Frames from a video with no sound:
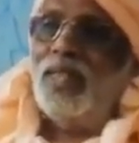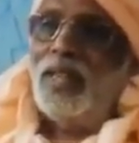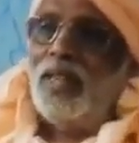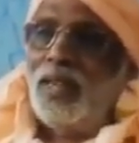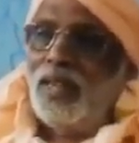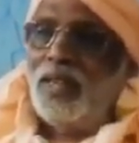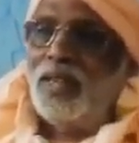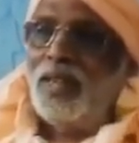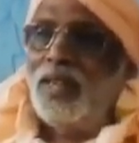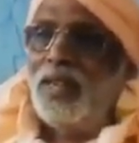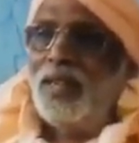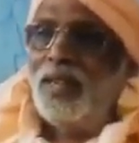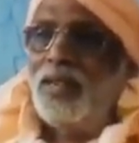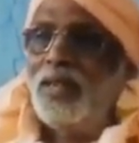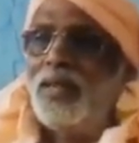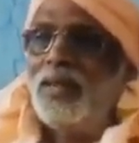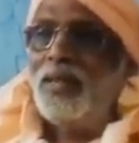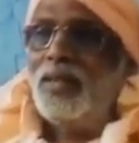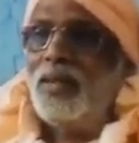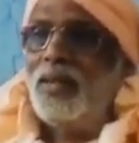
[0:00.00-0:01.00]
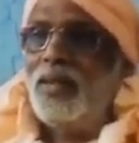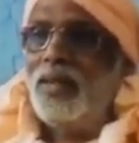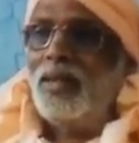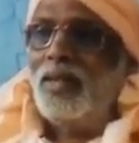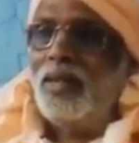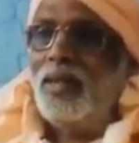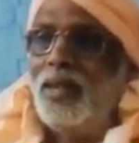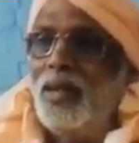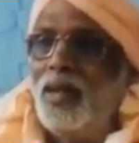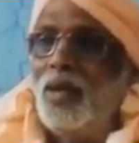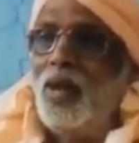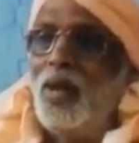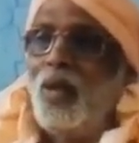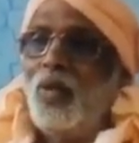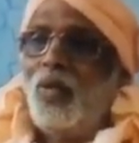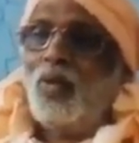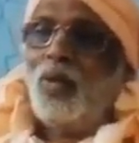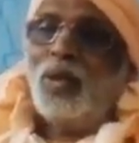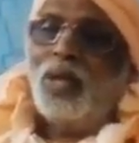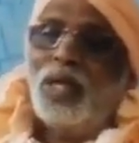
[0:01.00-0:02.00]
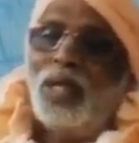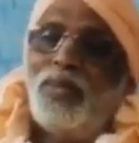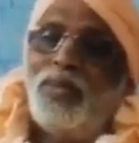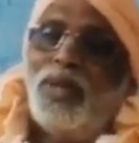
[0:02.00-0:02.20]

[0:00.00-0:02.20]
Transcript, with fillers: these children, this baby.